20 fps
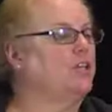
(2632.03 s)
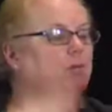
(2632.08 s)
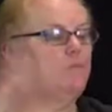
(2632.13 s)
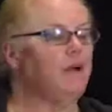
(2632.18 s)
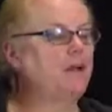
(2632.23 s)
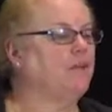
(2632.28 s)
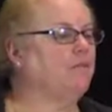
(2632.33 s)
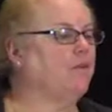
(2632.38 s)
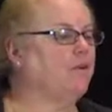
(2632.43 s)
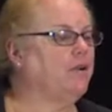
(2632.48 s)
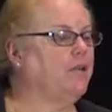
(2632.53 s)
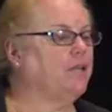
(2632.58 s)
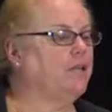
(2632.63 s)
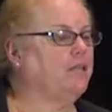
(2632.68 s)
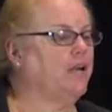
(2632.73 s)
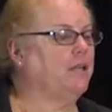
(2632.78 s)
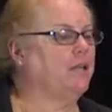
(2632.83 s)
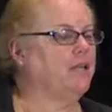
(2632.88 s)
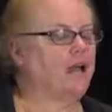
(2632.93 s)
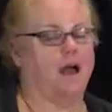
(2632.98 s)
You might have already
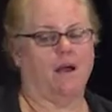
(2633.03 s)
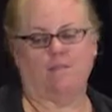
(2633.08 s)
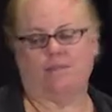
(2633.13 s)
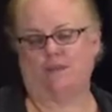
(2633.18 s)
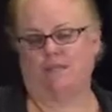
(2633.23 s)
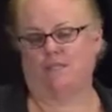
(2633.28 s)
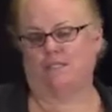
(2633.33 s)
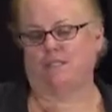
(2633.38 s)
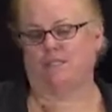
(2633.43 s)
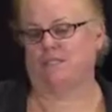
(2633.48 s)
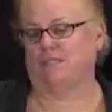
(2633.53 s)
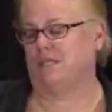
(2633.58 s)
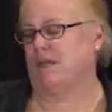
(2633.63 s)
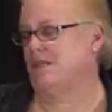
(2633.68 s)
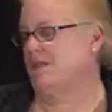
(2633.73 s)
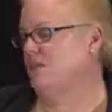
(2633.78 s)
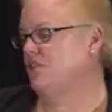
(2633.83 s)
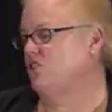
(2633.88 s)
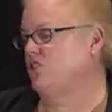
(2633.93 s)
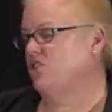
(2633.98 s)
done competencies
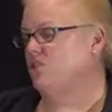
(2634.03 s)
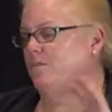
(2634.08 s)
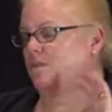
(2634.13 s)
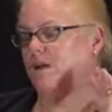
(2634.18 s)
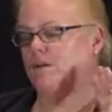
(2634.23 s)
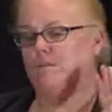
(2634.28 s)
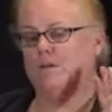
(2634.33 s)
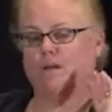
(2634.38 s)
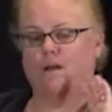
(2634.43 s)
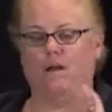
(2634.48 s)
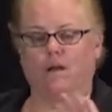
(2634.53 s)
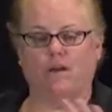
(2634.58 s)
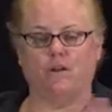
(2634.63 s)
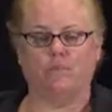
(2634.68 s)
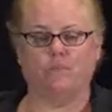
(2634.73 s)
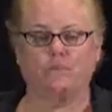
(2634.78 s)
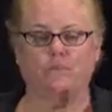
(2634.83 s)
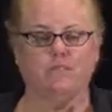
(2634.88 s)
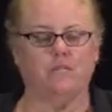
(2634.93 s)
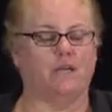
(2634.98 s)
on this, and you might be
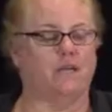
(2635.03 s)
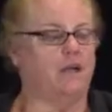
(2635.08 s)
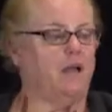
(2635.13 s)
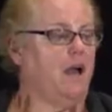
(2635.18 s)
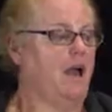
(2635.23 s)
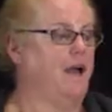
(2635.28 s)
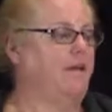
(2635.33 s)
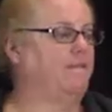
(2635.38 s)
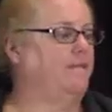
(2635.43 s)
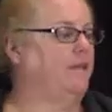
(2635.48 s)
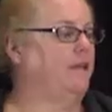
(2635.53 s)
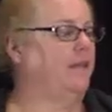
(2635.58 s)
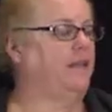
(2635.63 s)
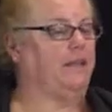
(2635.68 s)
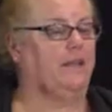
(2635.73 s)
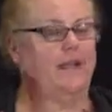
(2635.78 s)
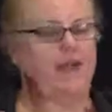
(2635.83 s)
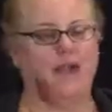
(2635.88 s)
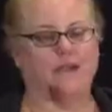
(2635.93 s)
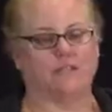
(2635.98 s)
100% confident,
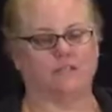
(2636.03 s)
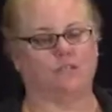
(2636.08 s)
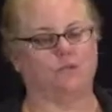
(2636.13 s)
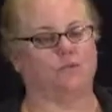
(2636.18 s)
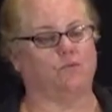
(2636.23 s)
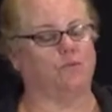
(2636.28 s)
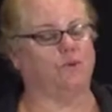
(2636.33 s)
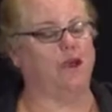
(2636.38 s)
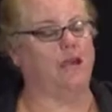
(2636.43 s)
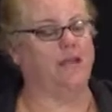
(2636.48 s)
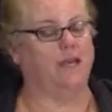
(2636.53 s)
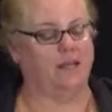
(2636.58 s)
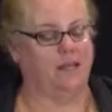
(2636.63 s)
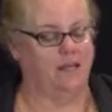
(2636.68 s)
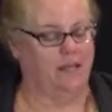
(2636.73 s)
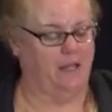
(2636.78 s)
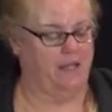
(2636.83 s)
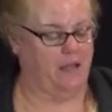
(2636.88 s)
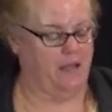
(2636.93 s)
and that's great.